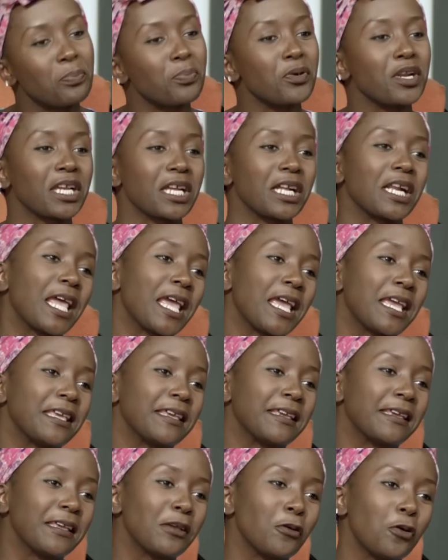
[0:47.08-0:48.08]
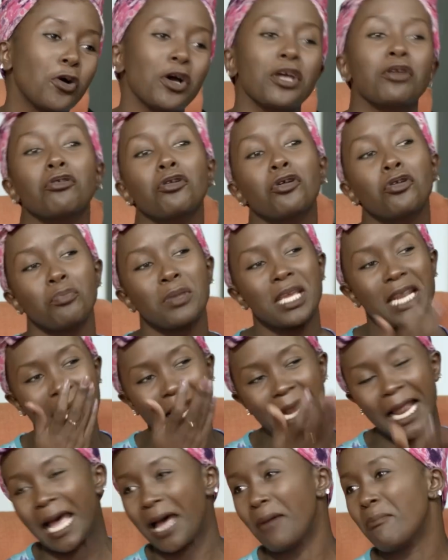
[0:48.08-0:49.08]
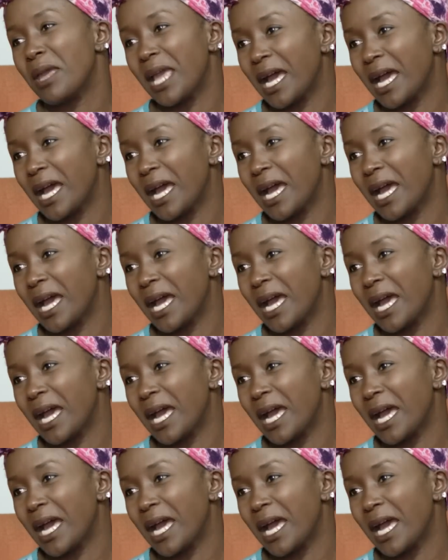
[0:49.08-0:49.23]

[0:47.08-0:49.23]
bricklaying or enroll me in an army